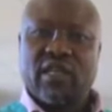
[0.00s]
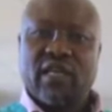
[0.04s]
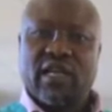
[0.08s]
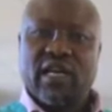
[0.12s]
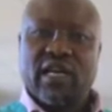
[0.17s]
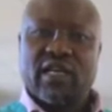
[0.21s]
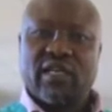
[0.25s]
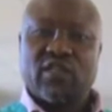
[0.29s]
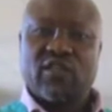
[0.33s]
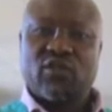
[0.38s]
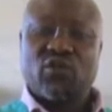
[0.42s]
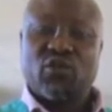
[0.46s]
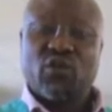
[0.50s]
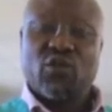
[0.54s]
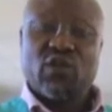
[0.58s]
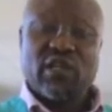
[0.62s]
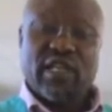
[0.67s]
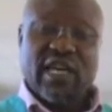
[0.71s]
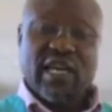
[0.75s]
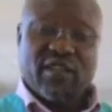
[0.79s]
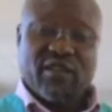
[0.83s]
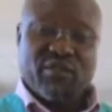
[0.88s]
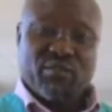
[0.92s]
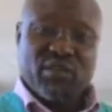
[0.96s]
And so
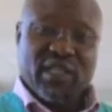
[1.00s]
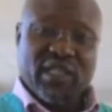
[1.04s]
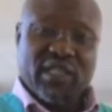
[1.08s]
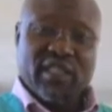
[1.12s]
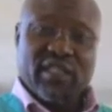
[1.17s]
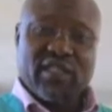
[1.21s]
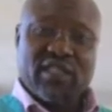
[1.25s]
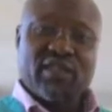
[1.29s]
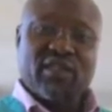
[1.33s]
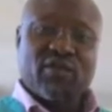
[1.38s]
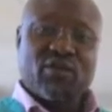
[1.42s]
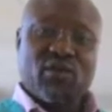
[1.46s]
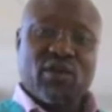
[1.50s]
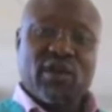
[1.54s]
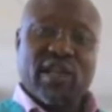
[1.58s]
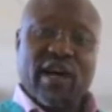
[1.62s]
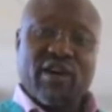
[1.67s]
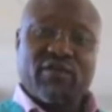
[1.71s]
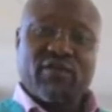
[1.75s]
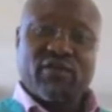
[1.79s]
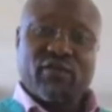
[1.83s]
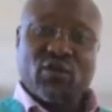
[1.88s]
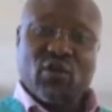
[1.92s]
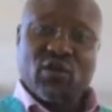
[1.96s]
that means you will
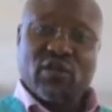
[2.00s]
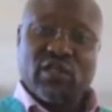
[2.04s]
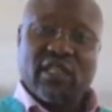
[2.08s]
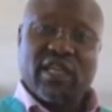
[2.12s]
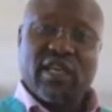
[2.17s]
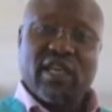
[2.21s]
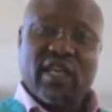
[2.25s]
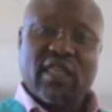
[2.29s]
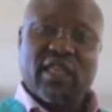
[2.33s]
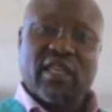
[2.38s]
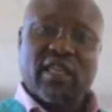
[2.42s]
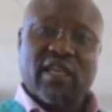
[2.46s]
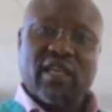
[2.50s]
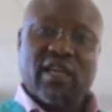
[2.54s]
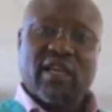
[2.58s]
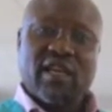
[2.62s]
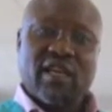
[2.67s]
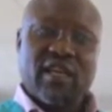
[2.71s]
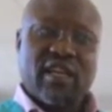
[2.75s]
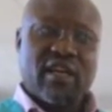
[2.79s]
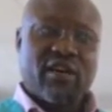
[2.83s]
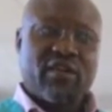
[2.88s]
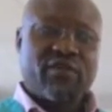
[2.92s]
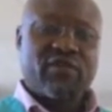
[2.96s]
have no teeth
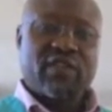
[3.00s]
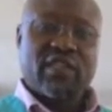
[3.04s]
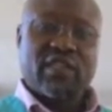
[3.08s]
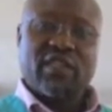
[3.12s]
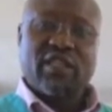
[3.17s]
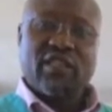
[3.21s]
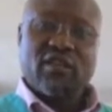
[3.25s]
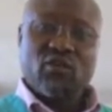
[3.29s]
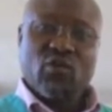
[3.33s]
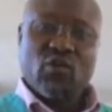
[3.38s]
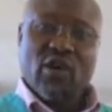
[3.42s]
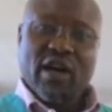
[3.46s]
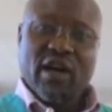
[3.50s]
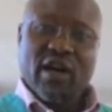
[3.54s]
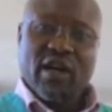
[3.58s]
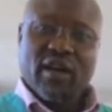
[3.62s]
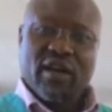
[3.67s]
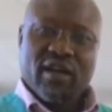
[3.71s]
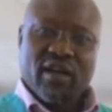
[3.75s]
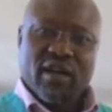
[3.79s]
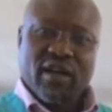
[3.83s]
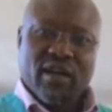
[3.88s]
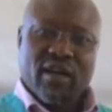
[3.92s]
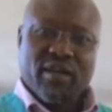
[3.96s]
left in
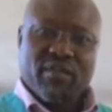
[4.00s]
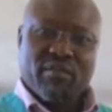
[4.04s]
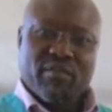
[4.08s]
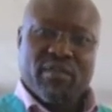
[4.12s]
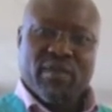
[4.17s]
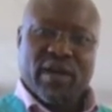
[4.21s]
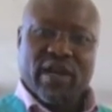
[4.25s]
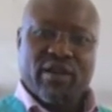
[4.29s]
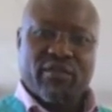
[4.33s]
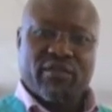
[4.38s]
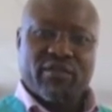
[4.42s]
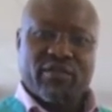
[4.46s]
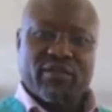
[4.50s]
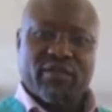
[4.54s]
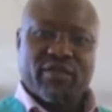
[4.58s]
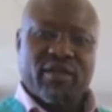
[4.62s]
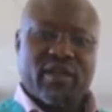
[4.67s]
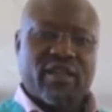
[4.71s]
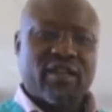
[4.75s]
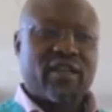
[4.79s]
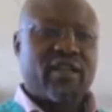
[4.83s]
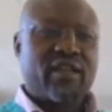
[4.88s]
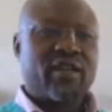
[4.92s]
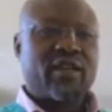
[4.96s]
your mouth.
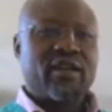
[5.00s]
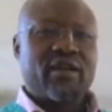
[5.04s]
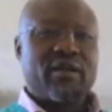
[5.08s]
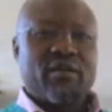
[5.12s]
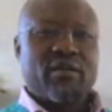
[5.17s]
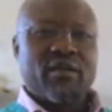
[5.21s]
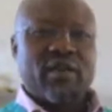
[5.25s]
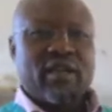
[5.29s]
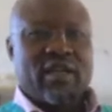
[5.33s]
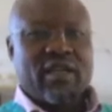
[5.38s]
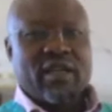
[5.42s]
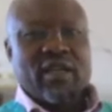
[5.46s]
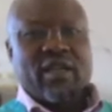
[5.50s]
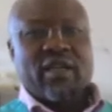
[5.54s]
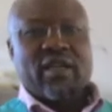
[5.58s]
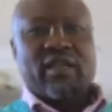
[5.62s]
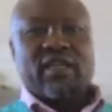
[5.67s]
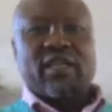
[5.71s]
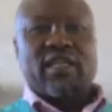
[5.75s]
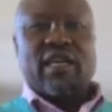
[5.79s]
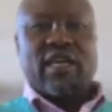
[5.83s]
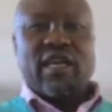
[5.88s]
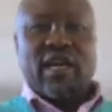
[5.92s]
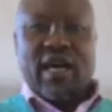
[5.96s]

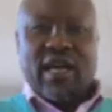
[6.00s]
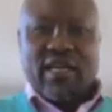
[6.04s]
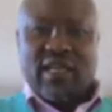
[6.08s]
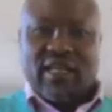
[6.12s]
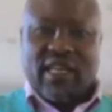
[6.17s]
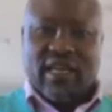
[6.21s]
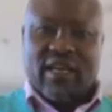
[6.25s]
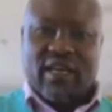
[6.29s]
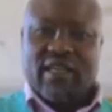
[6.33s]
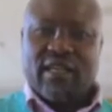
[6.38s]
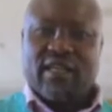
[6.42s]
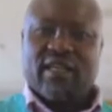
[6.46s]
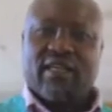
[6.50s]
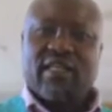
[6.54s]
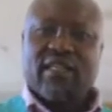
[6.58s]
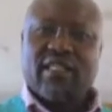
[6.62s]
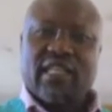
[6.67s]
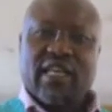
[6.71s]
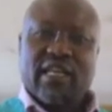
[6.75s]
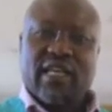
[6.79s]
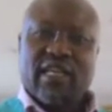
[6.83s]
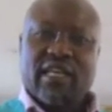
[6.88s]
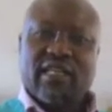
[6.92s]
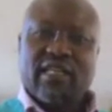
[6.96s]
The other
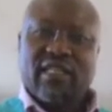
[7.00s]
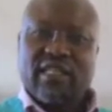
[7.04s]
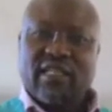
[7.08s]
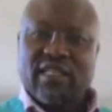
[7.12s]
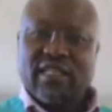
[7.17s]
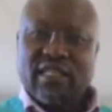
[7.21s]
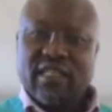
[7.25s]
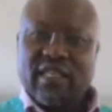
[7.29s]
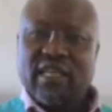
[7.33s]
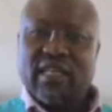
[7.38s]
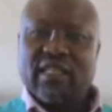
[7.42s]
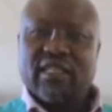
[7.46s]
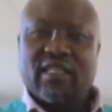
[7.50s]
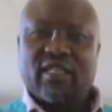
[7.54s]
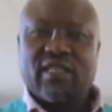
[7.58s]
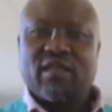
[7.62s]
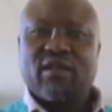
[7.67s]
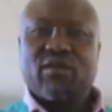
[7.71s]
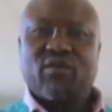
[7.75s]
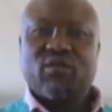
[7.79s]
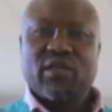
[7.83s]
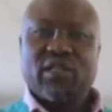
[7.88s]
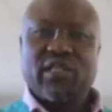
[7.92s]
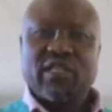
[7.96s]
second disease
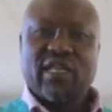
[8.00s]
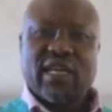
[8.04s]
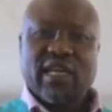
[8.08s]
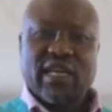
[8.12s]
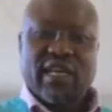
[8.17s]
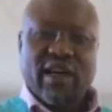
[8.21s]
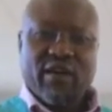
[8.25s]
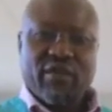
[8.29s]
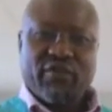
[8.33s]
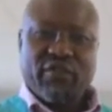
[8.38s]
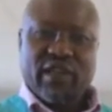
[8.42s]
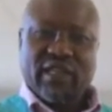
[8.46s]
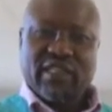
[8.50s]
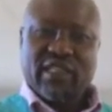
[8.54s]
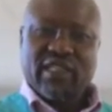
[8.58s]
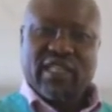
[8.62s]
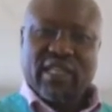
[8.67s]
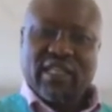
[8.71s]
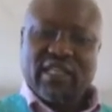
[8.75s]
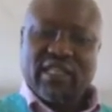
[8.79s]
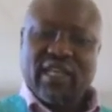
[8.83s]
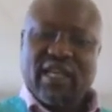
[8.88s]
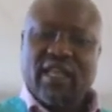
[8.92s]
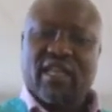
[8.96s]
which can affect
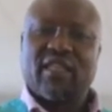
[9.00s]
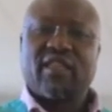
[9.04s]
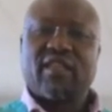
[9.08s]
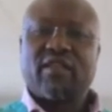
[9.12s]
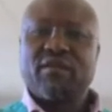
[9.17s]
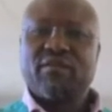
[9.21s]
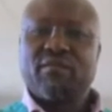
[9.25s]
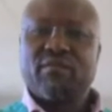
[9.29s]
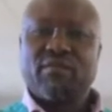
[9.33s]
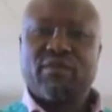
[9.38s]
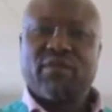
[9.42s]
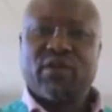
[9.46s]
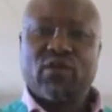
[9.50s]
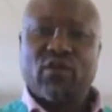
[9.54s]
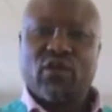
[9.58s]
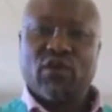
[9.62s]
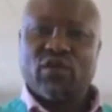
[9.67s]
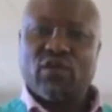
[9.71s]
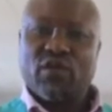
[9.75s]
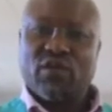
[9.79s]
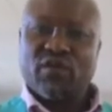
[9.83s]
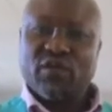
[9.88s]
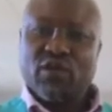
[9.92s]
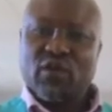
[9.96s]
the teeth
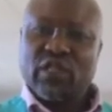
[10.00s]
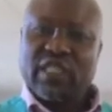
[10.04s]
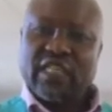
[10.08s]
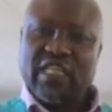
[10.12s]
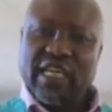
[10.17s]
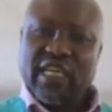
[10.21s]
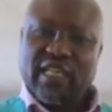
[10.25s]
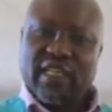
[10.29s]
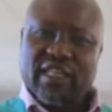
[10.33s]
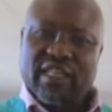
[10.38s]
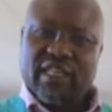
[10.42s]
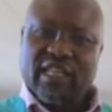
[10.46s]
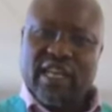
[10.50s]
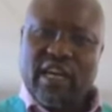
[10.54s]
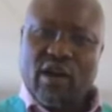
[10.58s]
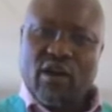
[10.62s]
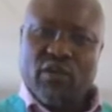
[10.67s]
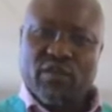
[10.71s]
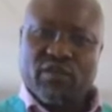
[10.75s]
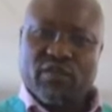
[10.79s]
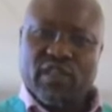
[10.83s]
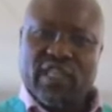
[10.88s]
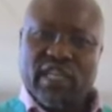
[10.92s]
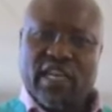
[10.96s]
because of not taking care
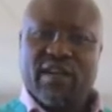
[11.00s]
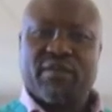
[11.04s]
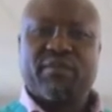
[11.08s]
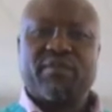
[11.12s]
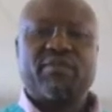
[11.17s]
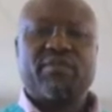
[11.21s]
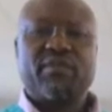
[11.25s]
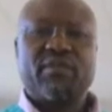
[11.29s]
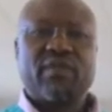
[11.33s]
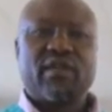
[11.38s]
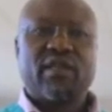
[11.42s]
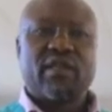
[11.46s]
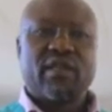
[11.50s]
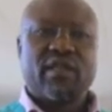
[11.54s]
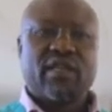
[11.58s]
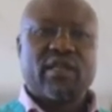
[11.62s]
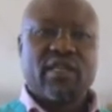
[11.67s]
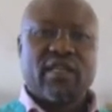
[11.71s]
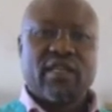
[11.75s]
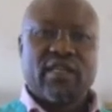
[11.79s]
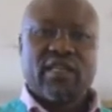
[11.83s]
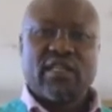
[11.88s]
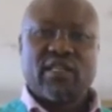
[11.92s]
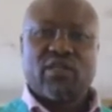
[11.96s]
of them
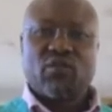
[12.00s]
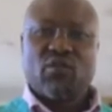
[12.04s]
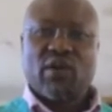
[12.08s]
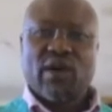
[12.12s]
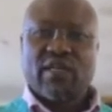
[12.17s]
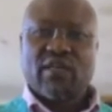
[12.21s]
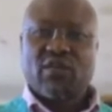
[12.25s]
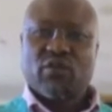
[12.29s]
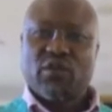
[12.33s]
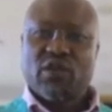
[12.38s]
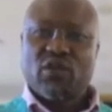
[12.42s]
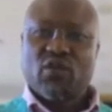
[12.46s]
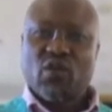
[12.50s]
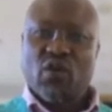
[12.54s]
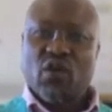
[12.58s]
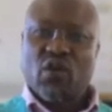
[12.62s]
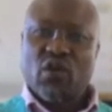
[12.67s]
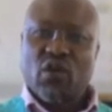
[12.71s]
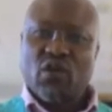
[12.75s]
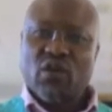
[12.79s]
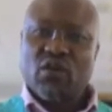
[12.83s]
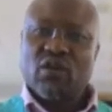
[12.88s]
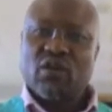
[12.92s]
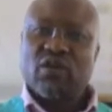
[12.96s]
is what we
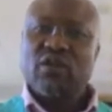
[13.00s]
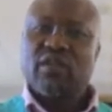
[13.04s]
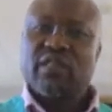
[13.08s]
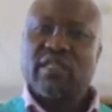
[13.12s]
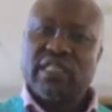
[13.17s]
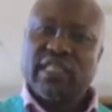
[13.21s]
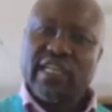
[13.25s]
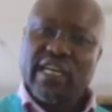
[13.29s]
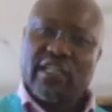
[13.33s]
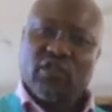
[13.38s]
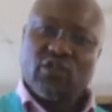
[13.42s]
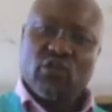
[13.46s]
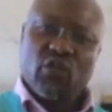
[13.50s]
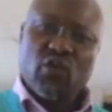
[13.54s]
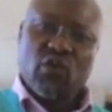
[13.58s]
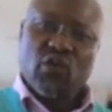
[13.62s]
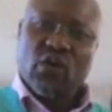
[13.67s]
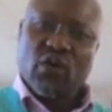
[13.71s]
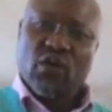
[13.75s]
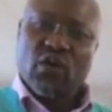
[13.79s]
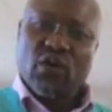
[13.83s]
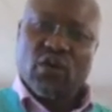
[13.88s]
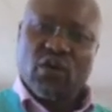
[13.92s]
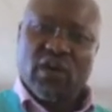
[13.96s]
call
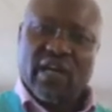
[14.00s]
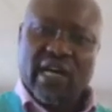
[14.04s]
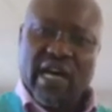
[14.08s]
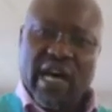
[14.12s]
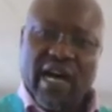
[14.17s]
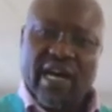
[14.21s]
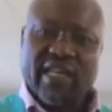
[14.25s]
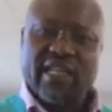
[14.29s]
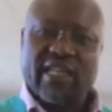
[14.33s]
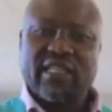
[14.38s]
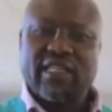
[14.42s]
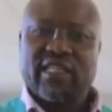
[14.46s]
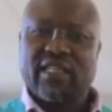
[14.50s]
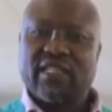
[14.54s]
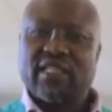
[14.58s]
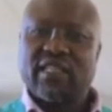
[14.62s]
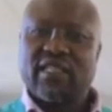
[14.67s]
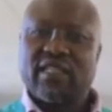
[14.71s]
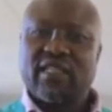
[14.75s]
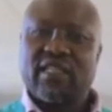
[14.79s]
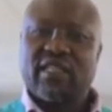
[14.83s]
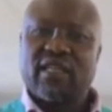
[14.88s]
dental caries.